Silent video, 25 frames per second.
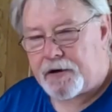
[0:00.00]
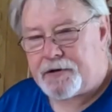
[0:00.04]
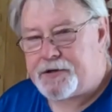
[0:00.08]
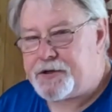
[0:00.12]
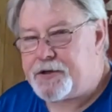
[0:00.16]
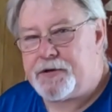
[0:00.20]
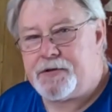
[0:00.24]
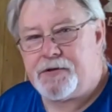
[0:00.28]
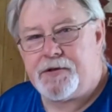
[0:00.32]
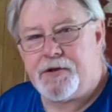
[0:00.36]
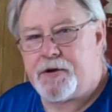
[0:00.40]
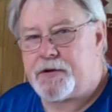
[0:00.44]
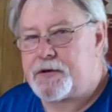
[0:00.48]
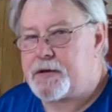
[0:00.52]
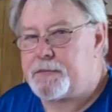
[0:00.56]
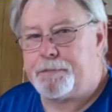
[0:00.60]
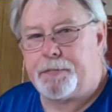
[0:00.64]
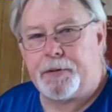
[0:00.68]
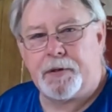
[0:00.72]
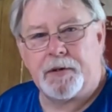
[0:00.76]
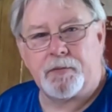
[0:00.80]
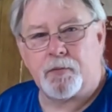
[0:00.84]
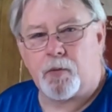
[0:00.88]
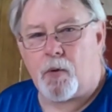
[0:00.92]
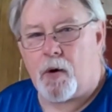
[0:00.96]
You can
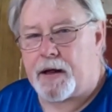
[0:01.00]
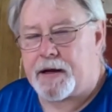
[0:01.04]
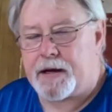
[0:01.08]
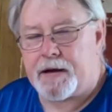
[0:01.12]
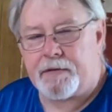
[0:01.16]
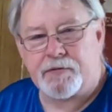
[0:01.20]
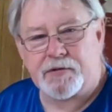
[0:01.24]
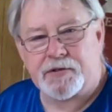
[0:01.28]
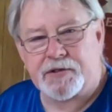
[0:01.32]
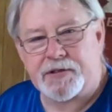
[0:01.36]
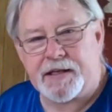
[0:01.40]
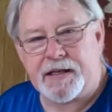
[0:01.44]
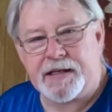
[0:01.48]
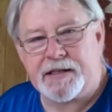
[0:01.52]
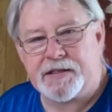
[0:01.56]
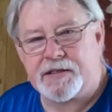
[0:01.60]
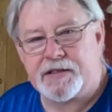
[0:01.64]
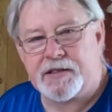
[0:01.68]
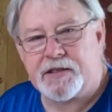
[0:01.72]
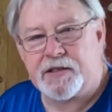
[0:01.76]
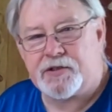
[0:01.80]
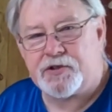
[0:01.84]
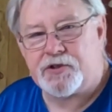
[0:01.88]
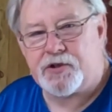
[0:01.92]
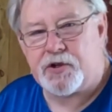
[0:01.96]
put whatever
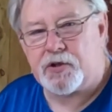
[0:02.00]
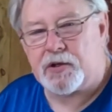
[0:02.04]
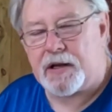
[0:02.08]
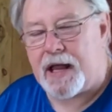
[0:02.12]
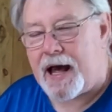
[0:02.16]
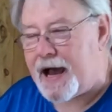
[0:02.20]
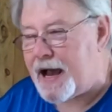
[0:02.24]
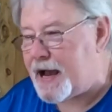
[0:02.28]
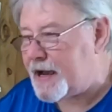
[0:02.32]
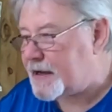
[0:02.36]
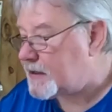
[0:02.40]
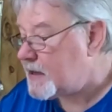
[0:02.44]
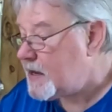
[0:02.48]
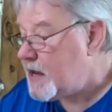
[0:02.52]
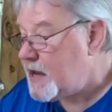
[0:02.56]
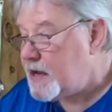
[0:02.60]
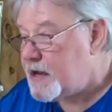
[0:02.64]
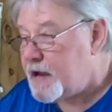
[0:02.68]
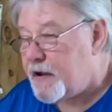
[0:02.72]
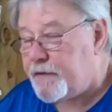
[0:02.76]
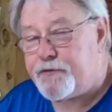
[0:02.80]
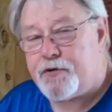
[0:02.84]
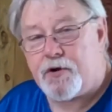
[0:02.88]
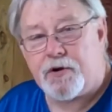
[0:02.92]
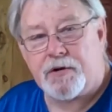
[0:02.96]
seasonings you like.
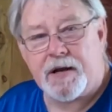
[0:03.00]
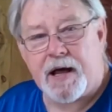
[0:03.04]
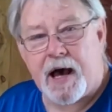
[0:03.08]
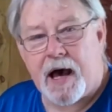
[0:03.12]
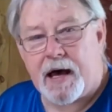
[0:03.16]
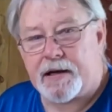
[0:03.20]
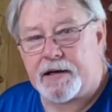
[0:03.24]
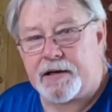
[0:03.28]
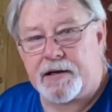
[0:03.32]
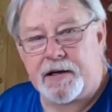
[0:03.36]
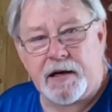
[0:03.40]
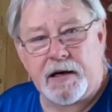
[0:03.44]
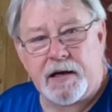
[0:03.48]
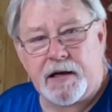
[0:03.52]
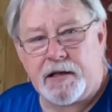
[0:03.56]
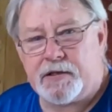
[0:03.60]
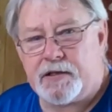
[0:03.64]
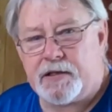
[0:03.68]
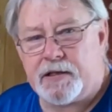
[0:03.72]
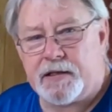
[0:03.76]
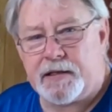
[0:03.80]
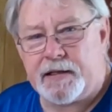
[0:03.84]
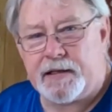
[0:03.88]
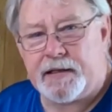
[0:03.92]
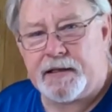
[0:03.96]
If you're not an
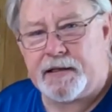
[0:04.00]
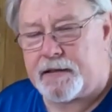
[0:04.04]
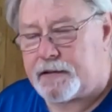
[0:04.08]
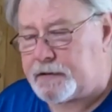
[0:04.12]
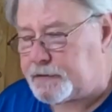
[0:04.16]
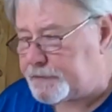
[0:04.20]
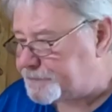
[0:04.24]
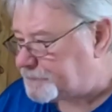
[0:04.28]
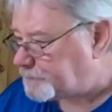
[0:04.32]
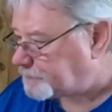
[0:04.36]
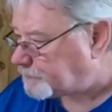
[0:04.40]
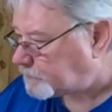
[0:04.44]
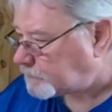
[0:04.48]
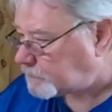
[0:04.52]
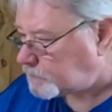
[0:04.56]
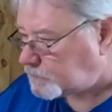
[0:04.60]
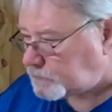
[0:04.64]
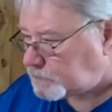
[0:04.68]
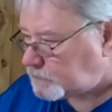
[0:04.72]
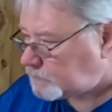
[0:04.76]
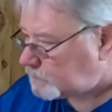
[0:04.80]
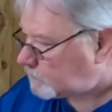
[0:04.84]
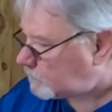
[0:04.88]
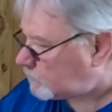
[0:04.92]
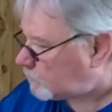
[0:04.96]
onion eater
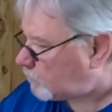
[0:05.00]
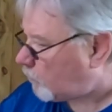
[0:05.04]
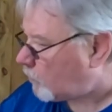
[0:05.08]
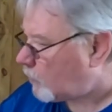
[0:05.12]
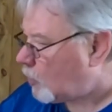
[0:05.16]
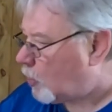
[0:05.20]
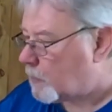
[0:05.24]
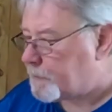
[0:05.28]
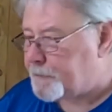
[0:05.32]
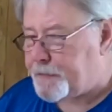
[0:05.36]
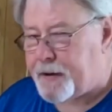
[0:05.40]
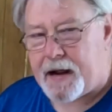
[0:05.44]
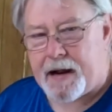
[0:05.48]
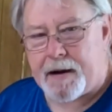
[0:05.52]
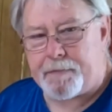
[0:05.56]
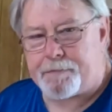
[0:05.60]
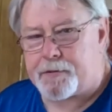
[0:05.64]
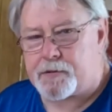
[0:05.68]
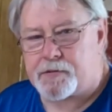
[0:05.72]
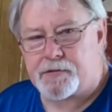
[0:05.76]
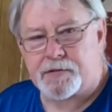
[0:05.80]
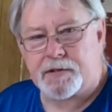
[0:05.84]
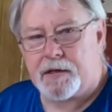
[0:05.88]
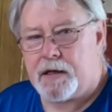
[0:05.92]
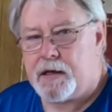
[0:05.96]
or
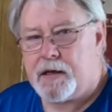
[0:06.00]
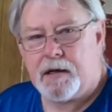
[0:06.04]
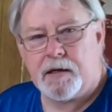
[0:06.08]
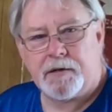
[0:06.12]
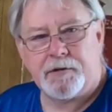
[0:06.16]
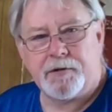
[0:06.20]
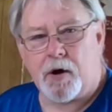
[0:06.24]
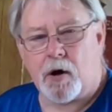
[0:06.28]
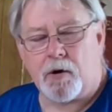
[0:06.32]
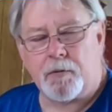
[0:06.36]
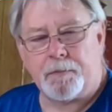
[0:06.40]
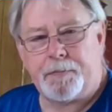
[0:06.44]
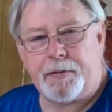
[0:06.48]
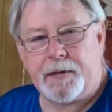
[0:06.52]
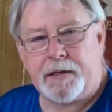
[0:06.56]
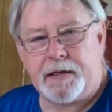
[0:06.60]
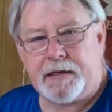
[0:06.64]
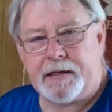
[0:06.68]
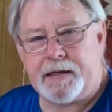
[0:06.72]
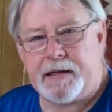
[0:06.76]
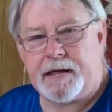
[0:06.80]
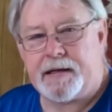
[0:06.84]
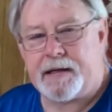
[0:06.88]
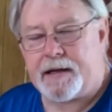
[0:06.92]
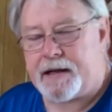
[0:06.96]
peppers, don't put
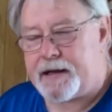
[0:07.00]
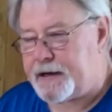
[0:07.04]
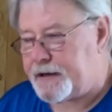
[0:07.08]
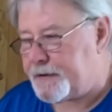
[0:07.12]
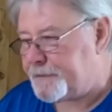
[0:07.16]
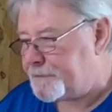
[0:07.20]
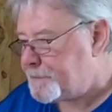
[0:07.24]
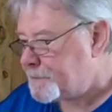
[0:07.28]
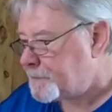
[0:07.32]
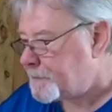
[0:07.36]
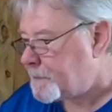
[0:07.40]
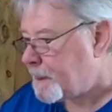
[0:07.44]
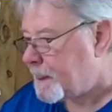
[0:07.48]
it in there.